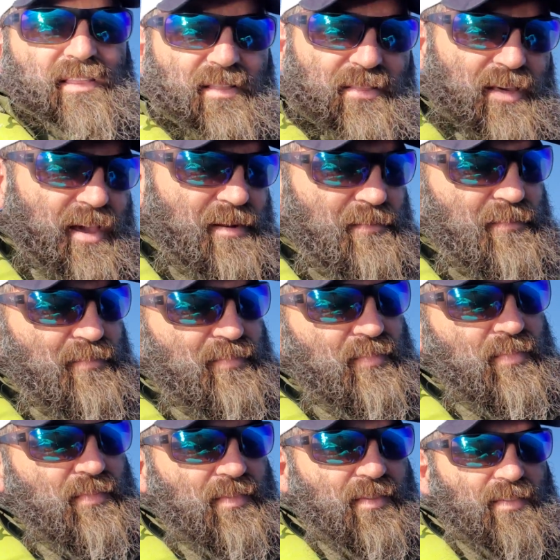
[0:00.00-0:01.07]
that
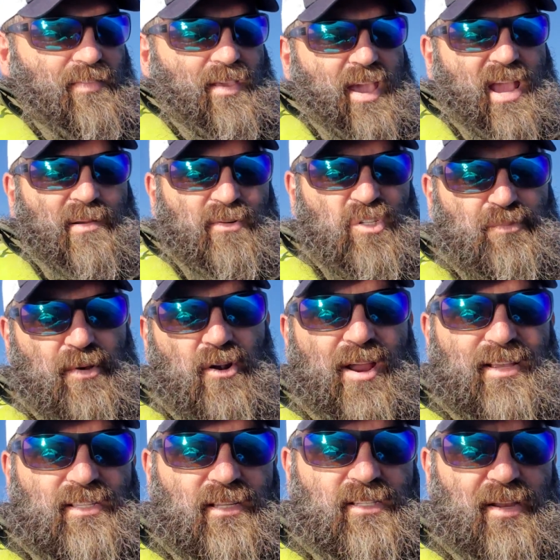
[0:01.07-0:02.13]
the hammer spinner
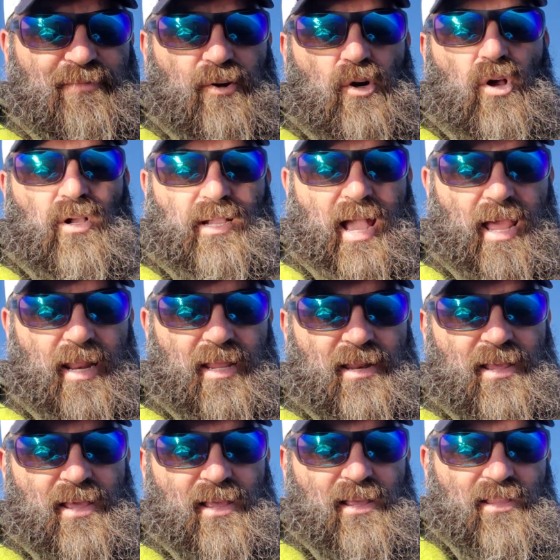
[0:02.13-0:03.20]
has a different hook on it.
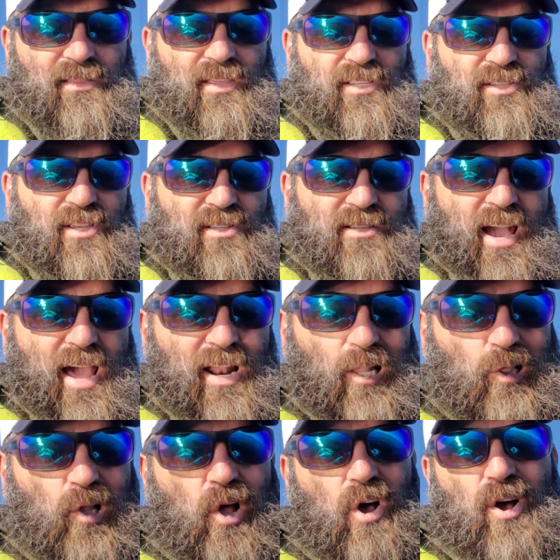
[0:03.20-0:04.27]
This has got a
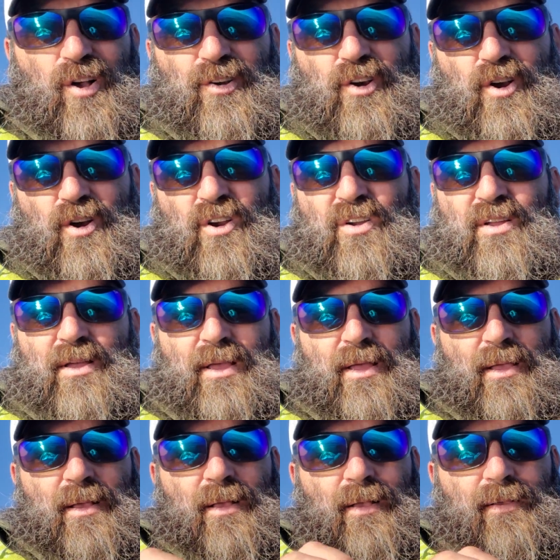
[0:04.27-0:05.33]
longer
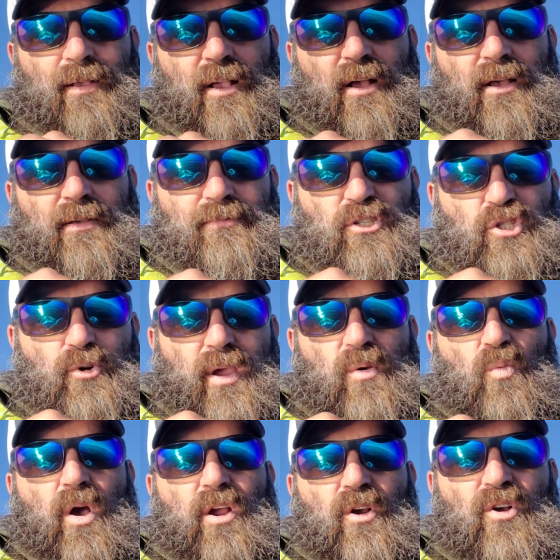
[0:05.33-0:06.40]

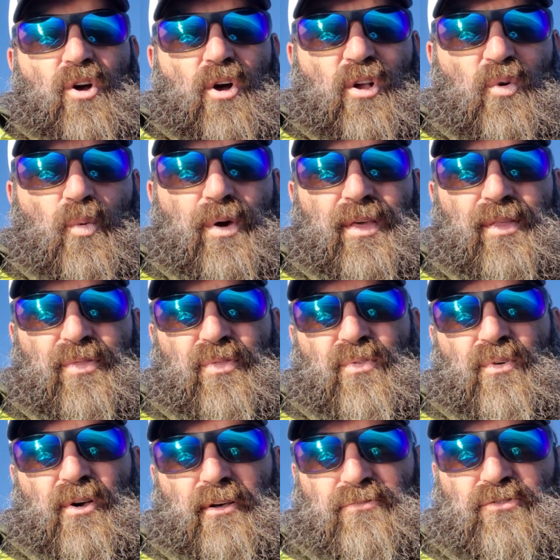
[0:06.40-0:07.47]
straight wire hook with
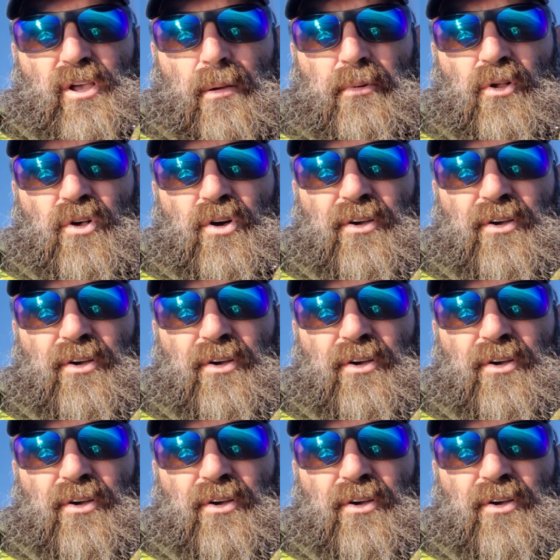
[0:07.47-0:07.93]
a double